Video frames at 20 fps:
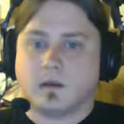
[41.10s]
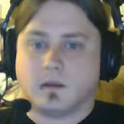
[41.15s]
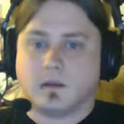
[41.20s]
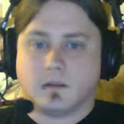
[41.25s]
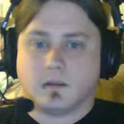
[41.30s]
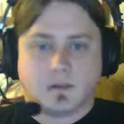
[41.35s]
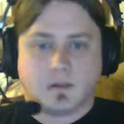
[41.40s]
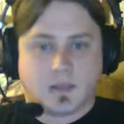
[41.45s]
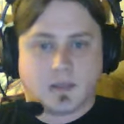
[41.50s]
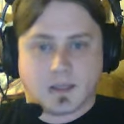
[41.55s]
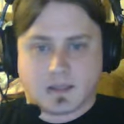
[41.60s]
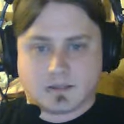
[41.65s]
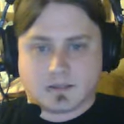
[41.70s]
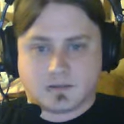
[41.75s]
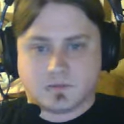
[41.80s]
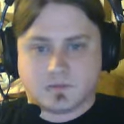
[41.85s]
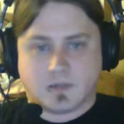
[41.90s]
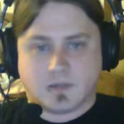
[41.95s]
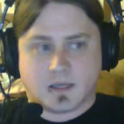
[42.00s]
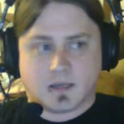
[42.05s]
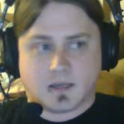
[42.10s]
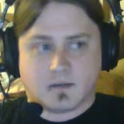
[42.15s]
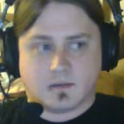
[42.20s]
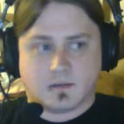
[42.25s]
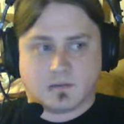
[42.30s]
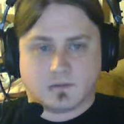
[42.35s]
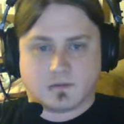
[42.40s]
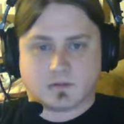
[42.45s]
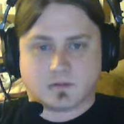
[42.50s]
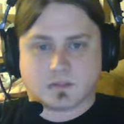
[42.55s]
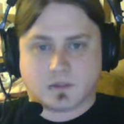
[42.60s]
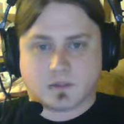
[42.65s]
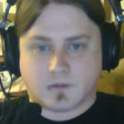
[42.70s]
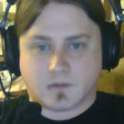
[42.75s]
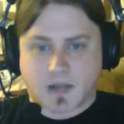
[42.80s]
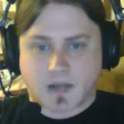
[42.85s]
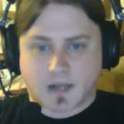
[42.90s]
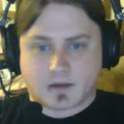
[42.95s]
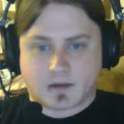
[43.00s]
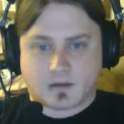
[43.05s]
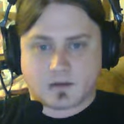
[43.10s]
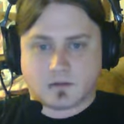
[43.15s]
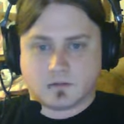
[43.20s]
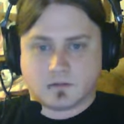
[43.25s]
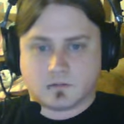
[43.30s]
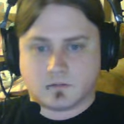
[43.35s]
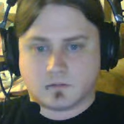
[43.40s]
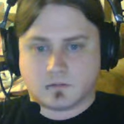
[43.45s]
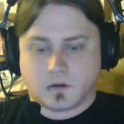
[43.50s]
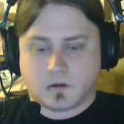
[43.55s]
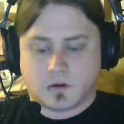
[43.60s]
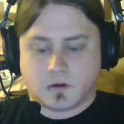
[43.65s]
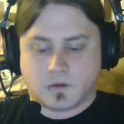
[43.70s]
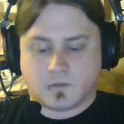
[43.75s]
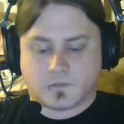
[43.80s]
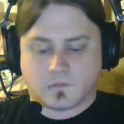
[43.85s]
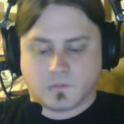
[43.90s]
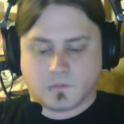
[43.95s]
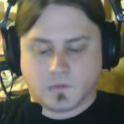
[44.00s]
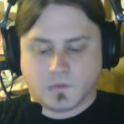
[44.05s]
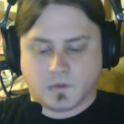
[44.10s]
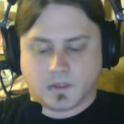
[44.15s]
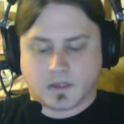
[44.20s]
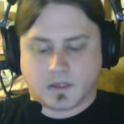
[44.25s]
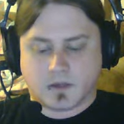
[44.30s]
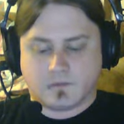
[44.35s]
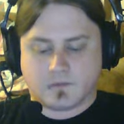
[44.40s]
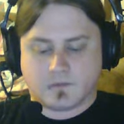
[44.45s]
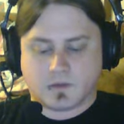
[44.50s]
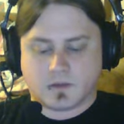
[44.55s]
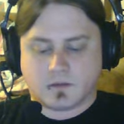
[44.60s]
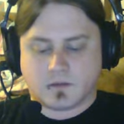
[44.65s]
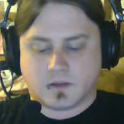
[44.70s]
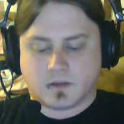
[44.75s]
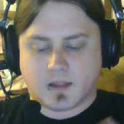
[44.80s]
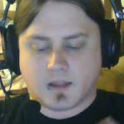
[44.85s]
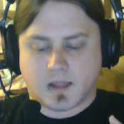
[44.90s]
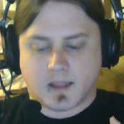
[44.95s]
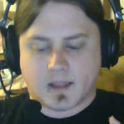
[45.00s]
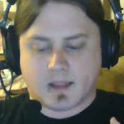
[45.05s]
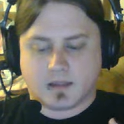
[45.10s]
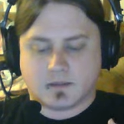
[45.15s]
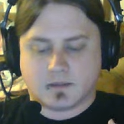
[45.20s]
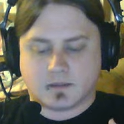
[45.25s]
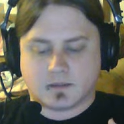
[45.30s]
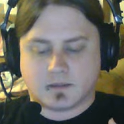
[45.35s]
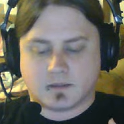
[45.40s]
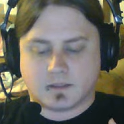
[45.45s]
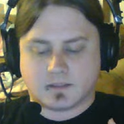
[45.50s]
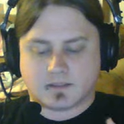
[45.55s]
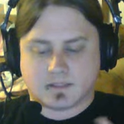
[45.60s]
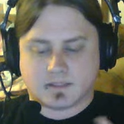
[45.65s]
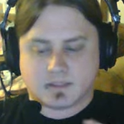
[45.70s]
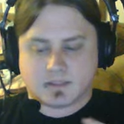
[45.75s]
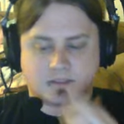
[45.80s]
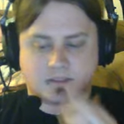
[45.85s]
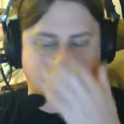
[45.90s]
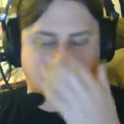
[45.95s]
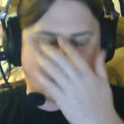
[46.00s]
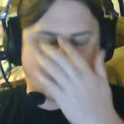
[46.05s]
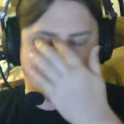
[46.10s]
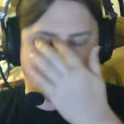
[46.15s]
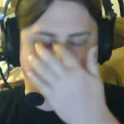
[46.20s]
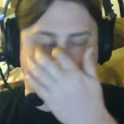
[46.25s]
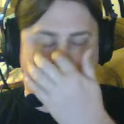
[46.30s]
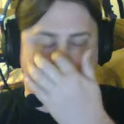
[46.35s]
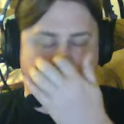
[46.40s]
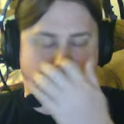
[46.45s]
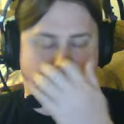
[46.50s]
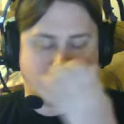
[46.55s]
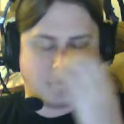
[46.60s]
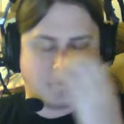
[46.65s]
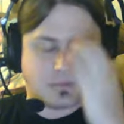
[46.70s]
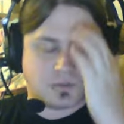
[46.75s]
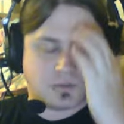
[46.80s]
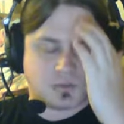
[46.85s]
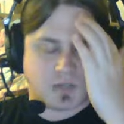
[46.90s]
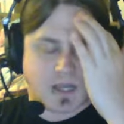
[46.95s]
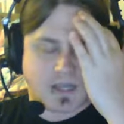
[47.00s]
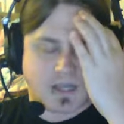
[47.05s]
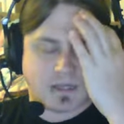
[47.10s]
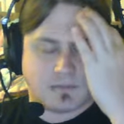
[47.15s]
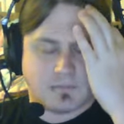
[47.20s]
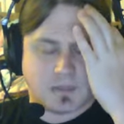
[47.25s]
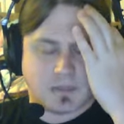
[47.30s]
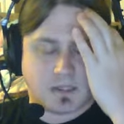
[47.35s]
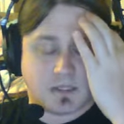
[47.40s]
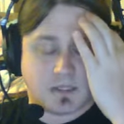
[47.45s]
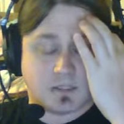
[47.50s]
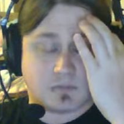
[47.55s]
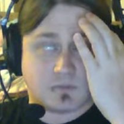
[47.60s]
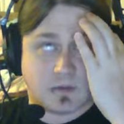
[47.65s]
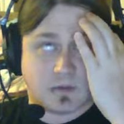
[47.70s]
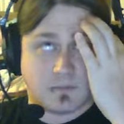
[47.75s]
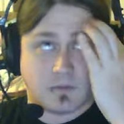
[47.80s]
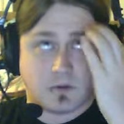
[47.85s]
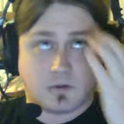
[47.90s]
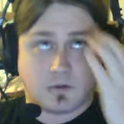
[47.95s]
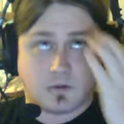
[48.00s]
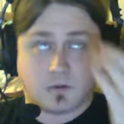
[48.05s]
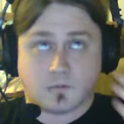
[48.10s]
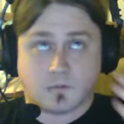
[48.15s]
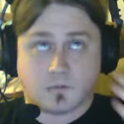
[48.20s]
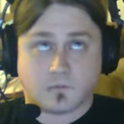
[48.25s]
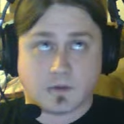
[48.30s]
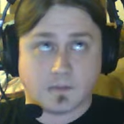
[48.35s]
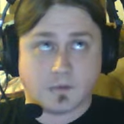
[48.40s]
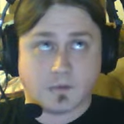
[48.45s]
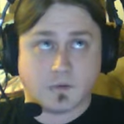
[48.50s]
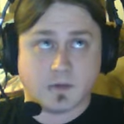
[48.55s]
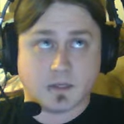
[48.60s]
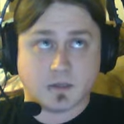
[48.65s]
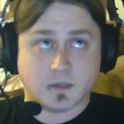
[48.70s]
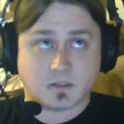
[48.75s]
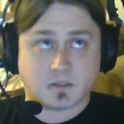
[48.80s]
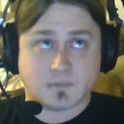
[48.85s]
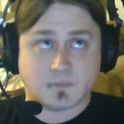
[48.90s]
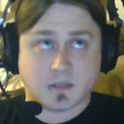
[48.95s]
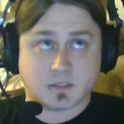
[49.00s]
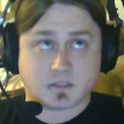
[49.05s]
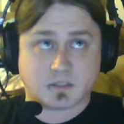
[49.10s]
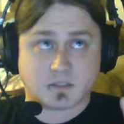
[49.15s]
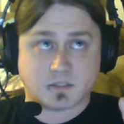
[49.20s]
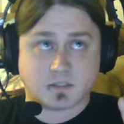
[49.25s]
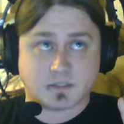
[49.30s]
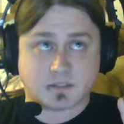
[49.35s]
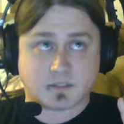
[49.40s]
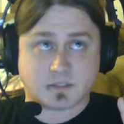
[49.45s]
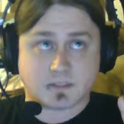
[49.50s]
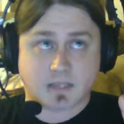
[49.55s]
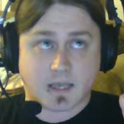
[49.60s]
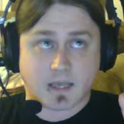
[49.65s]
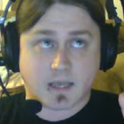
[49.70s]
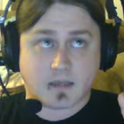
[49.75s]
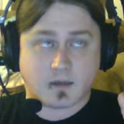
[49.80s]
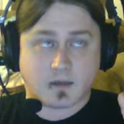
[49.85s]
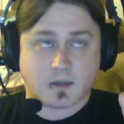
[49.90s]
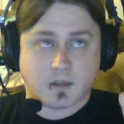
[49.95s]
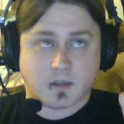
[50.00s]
You can't do that. There's an errata on the ruling of it, and it says that you can't drop Rainbow Dragon because Rainbow Neos mentions that